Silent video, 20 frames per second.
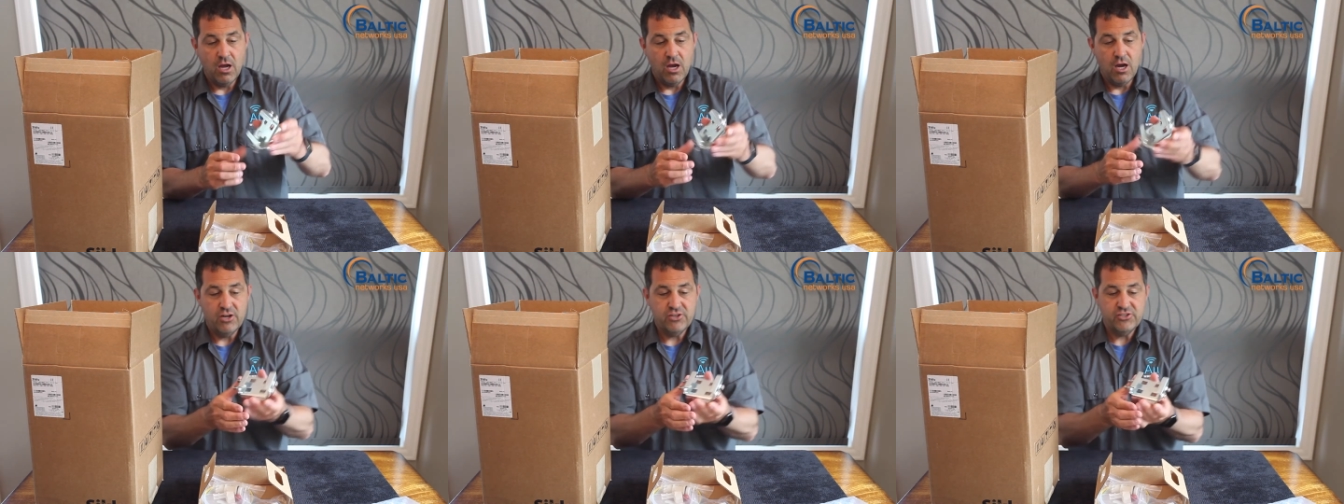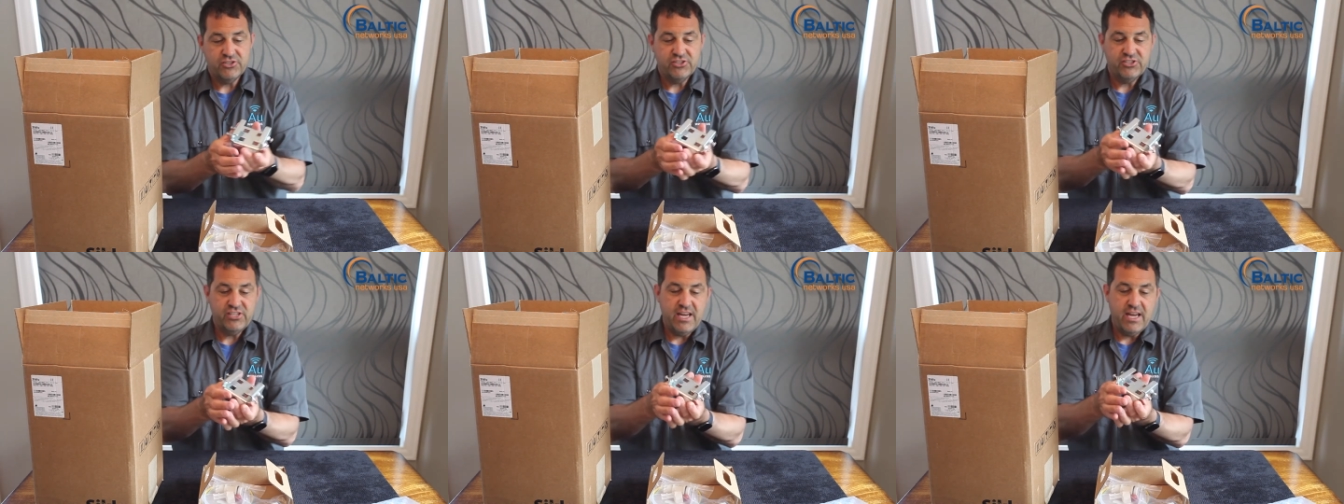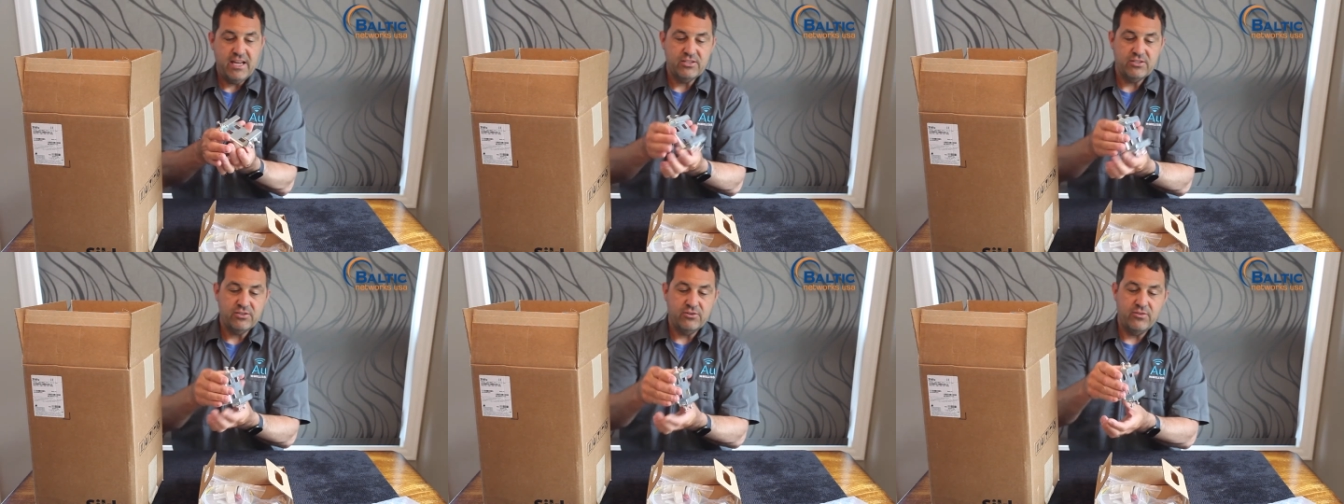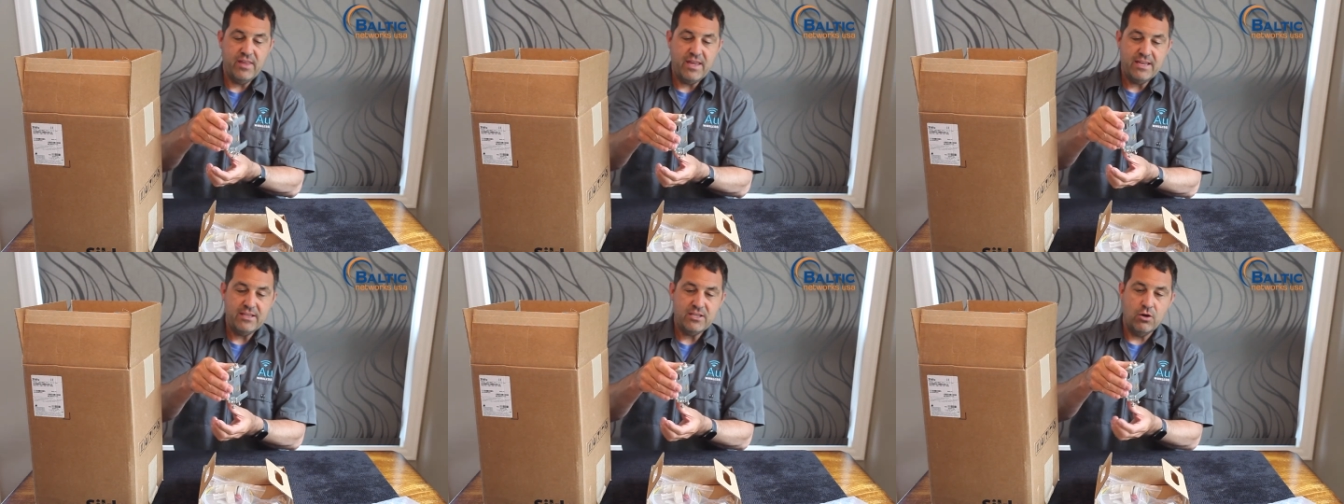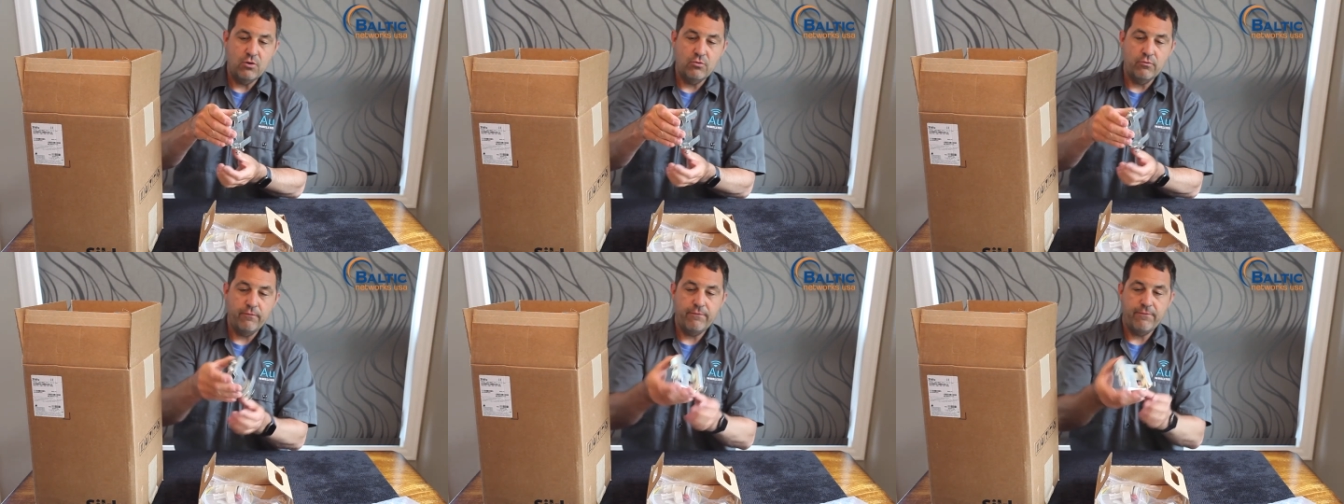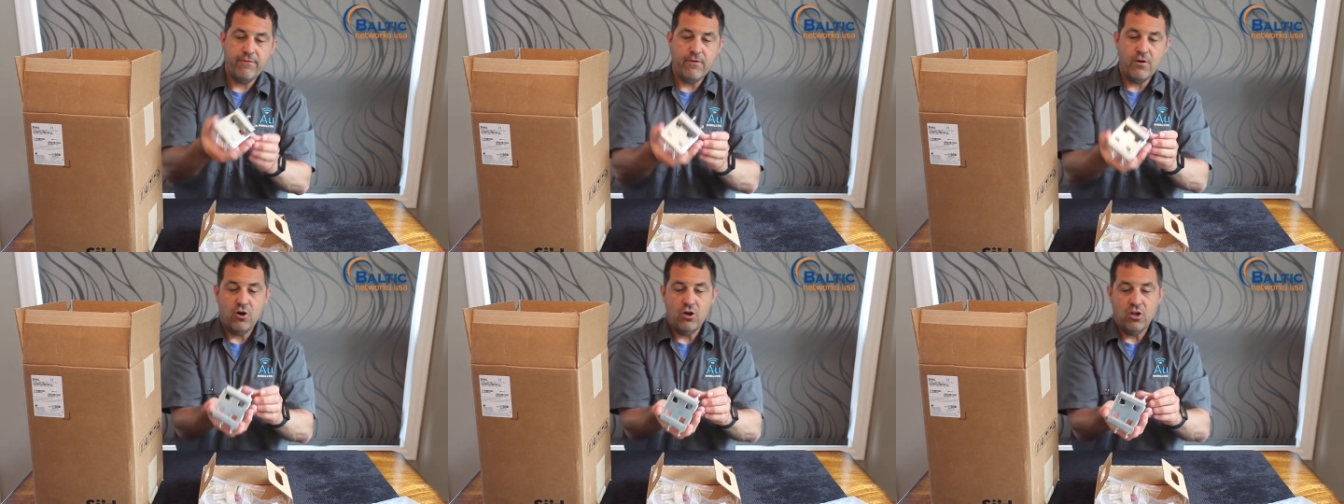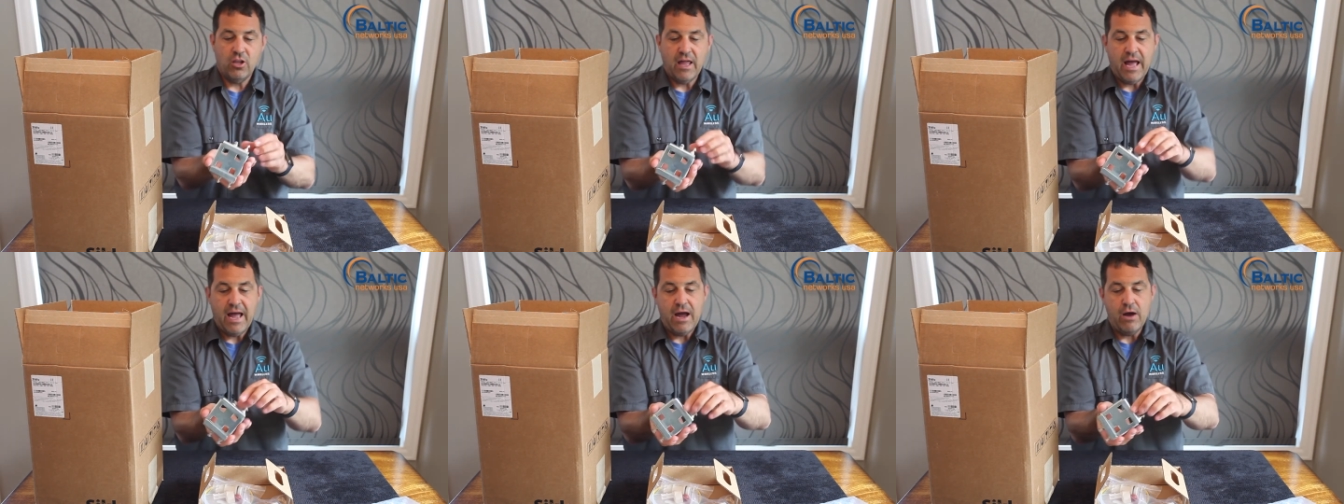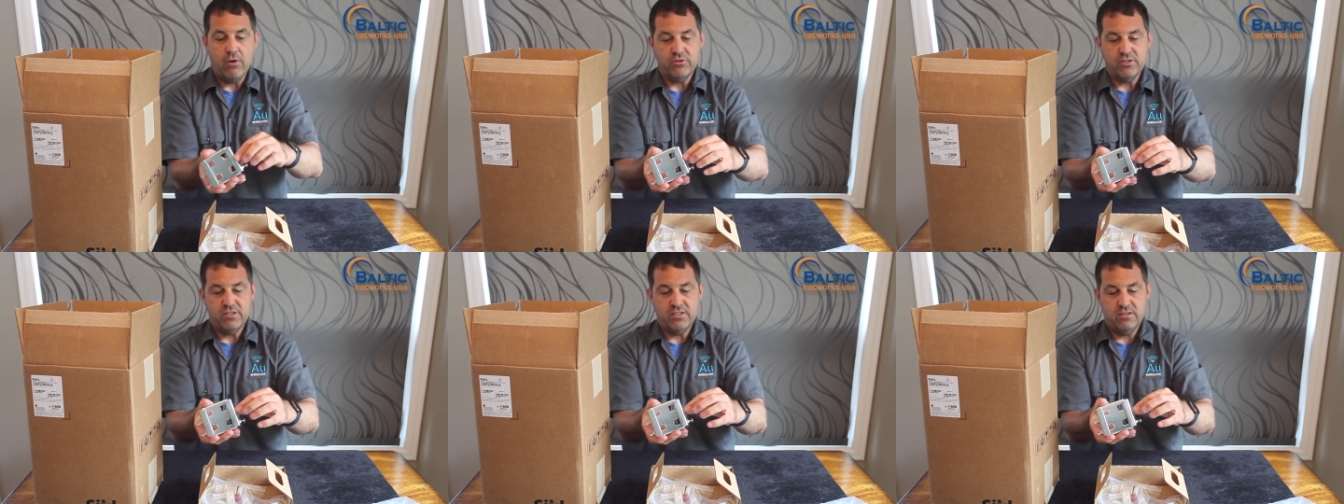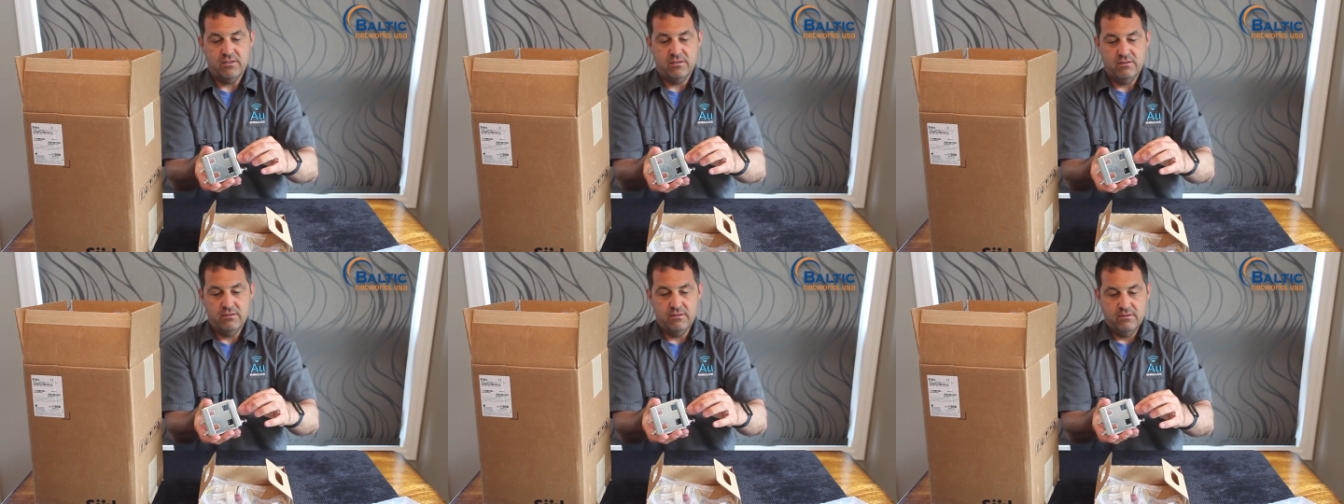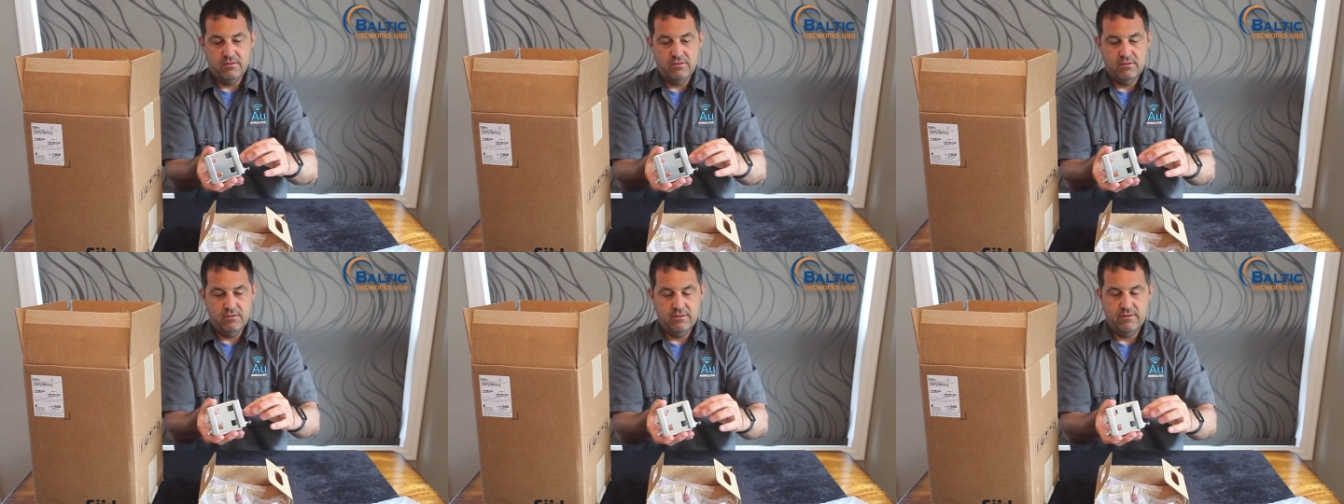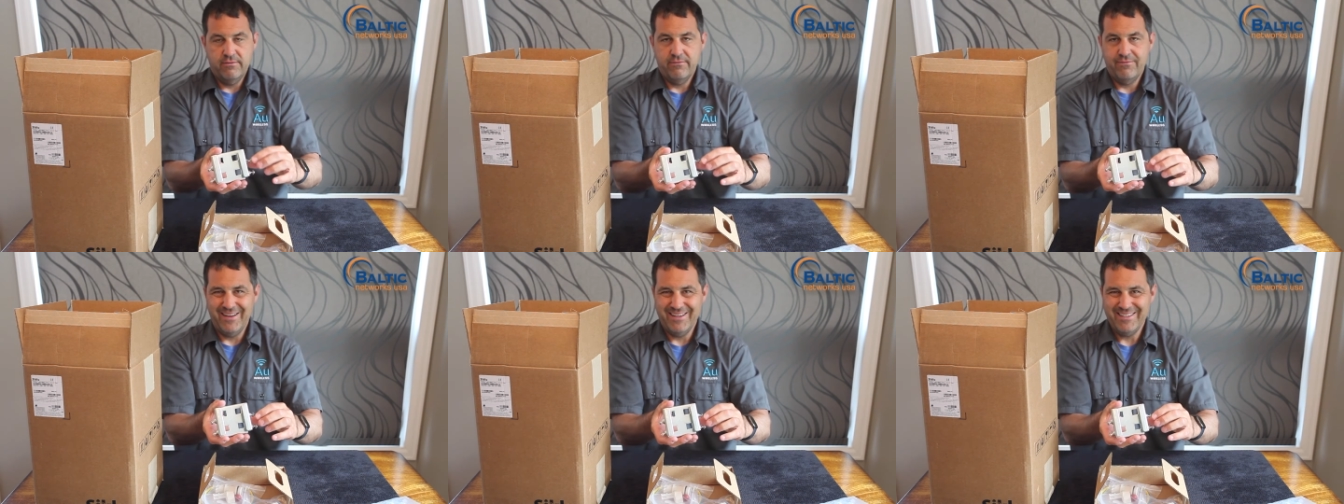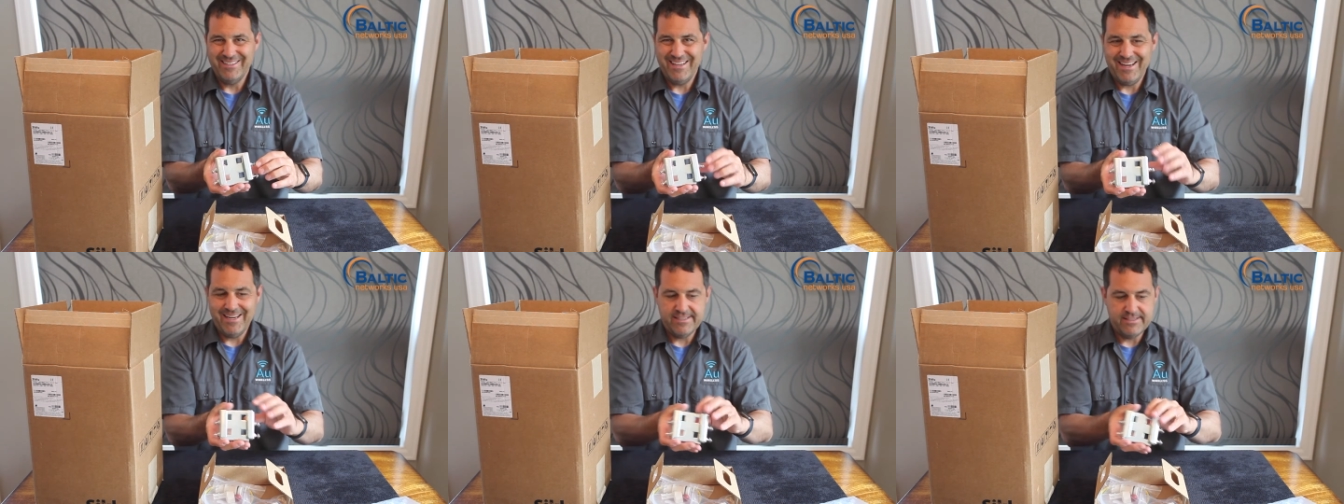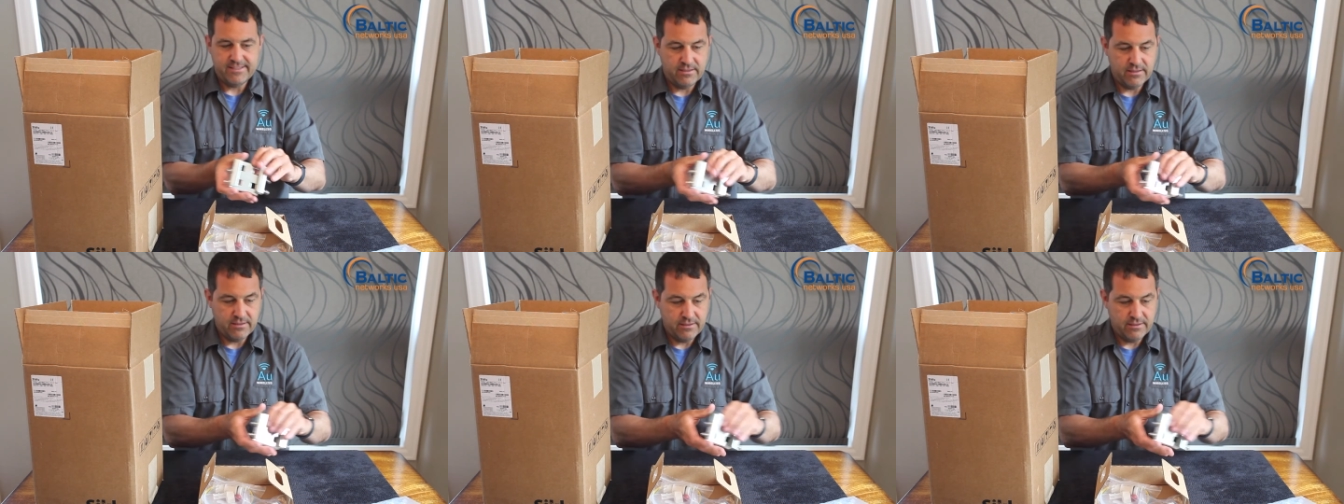are set so they don't fall out. Fantastic.